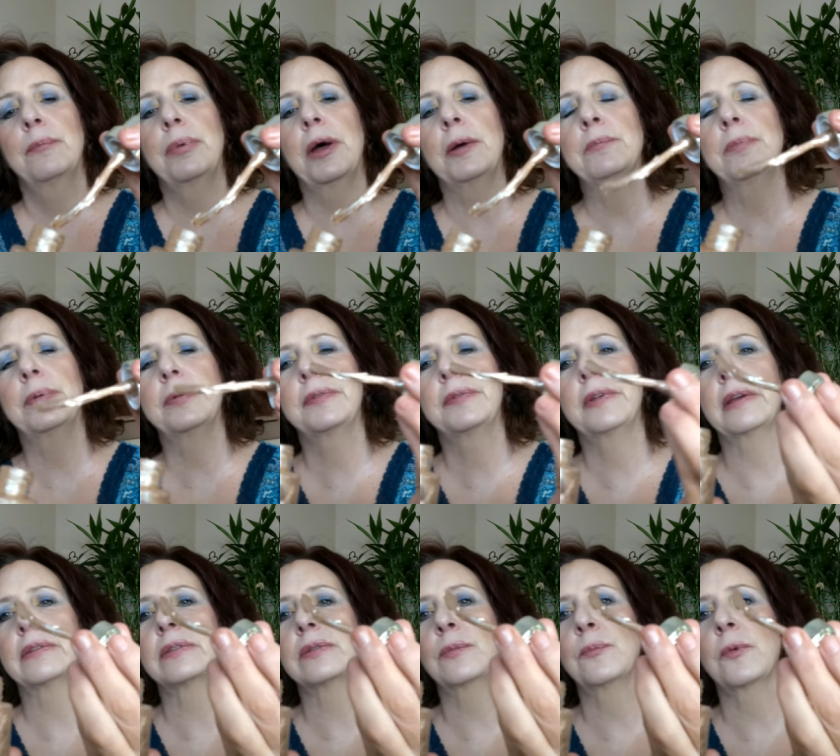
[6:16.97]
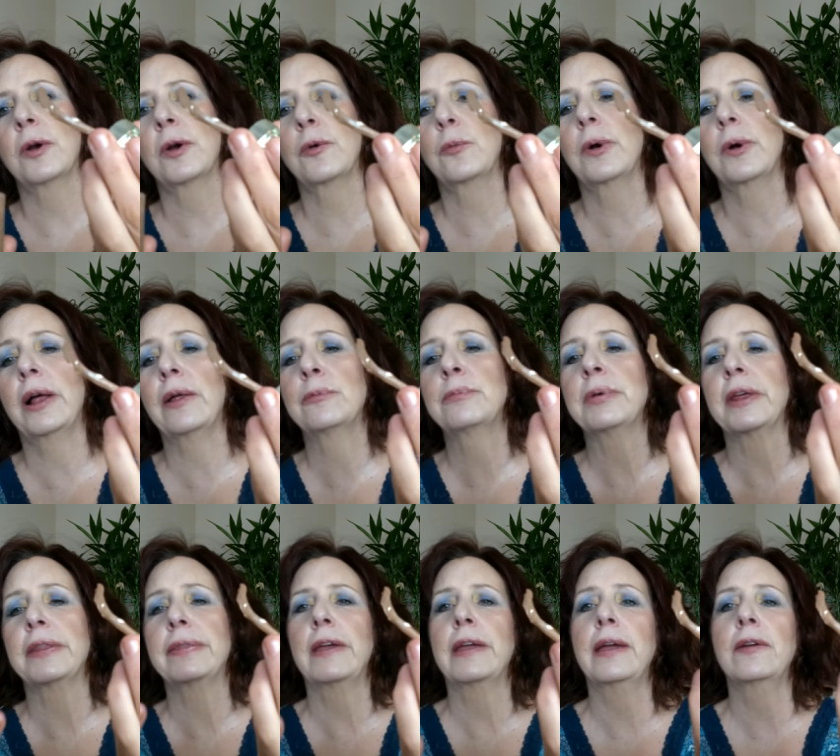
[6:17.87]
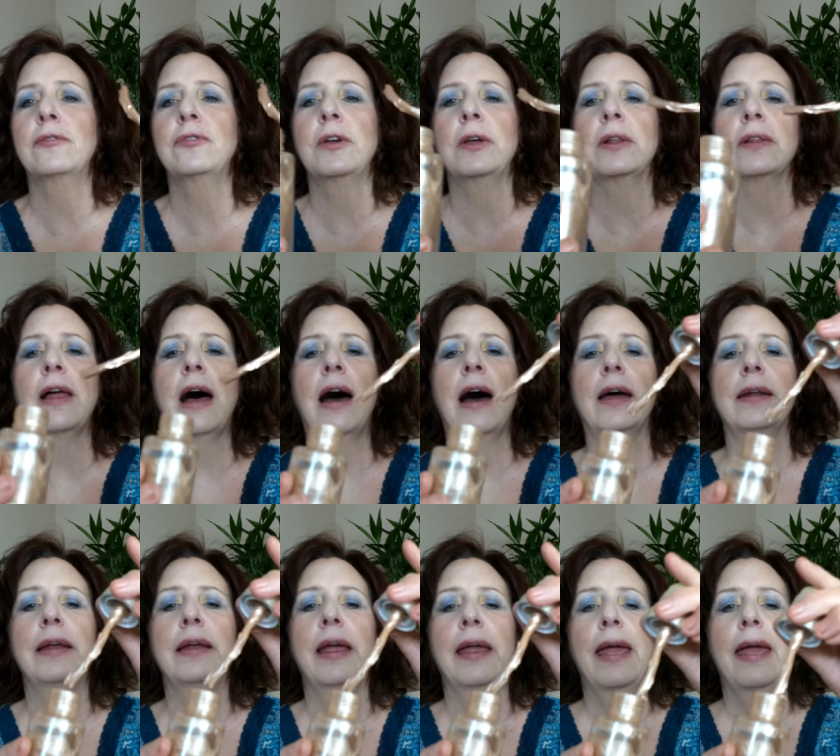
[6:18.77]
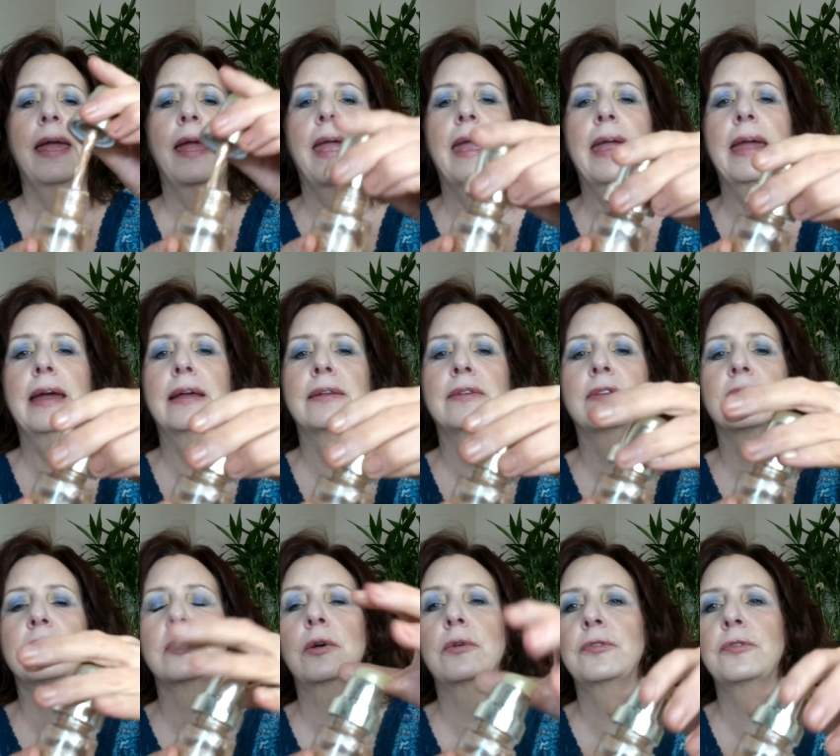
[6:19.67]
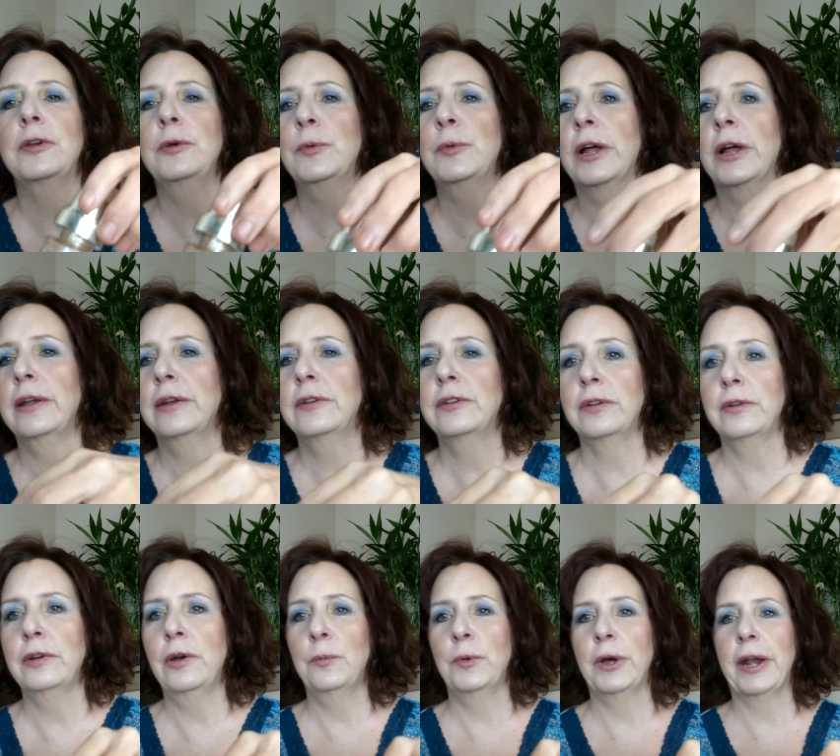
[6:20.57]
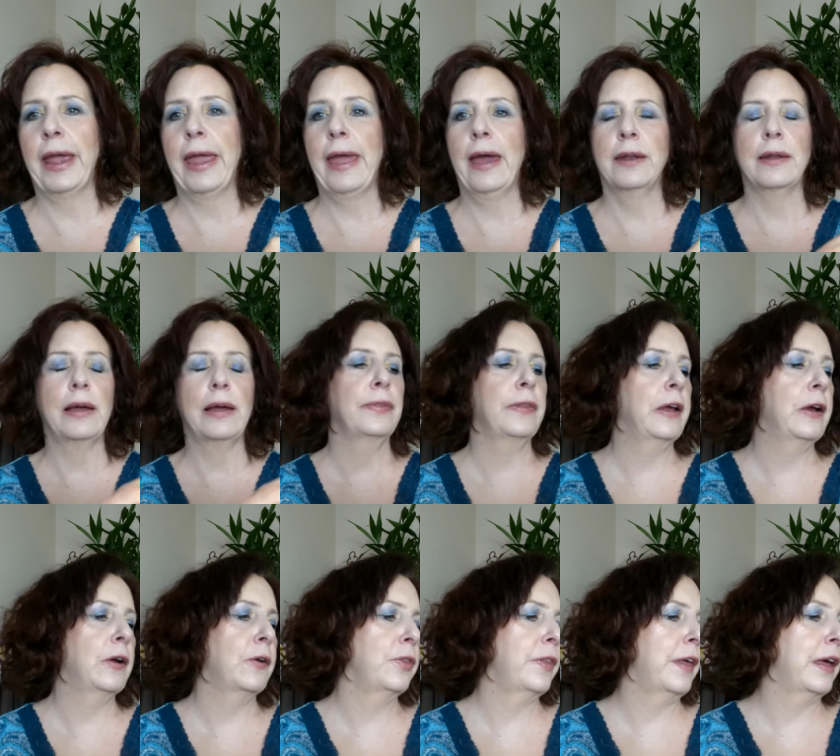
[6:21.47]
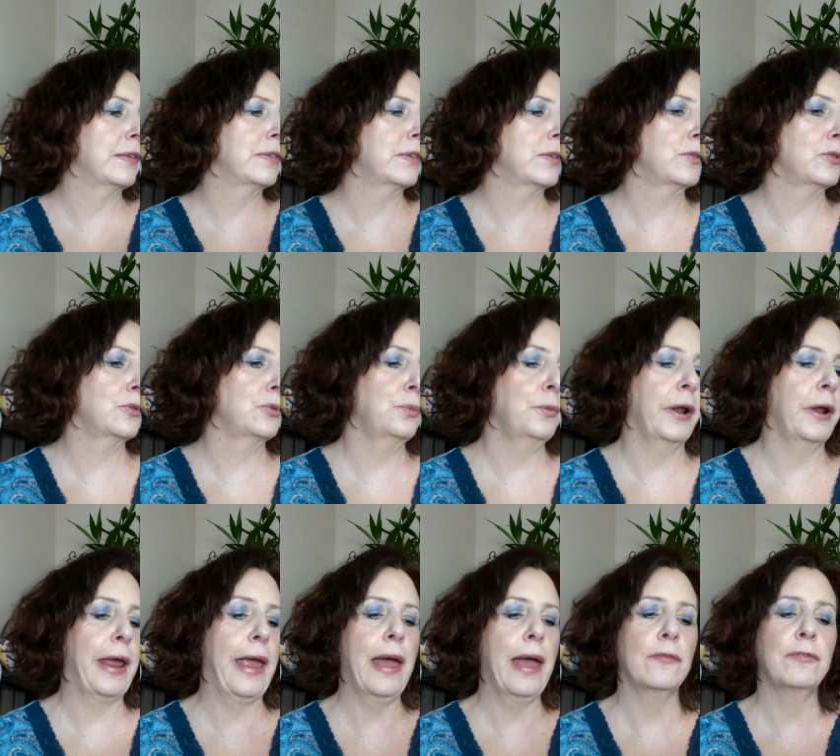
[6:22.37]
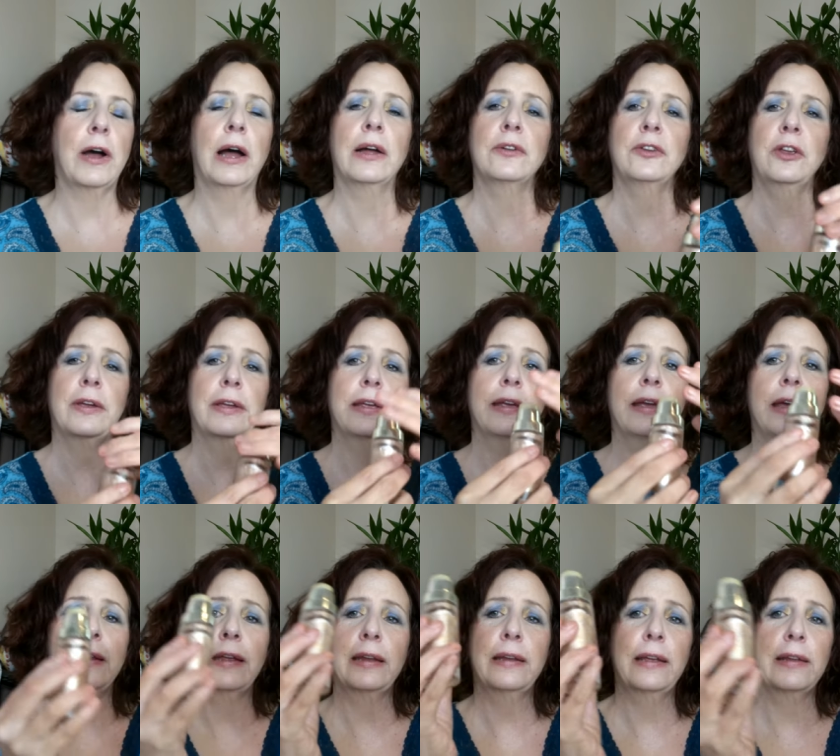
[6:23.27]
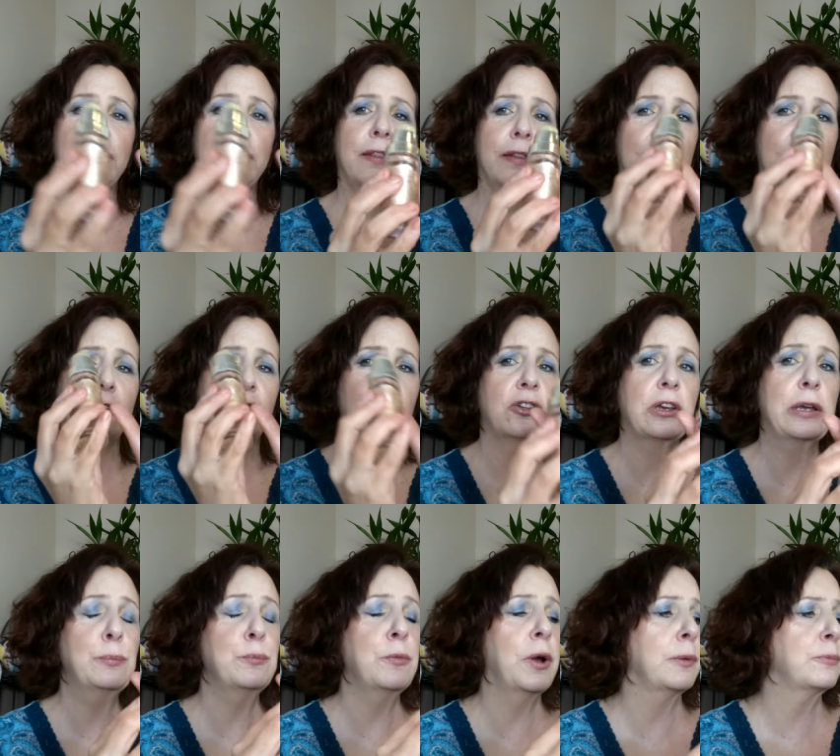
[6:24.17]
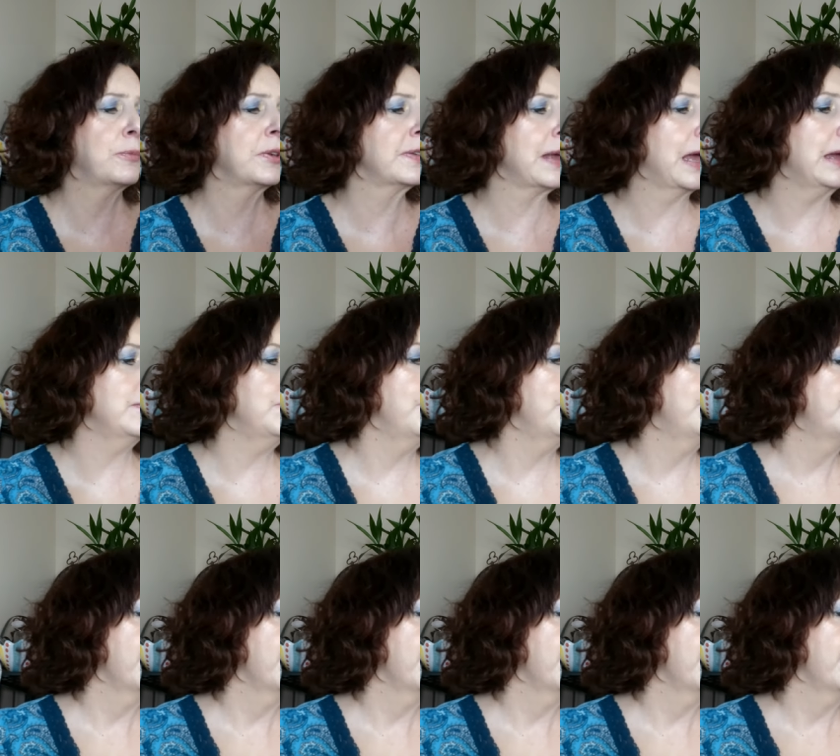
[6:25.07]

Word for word: pump doesn't work well, but they give you a lot. And so, if you wanted to know what I had on there, that's what I have on. You can get it at the Shein website.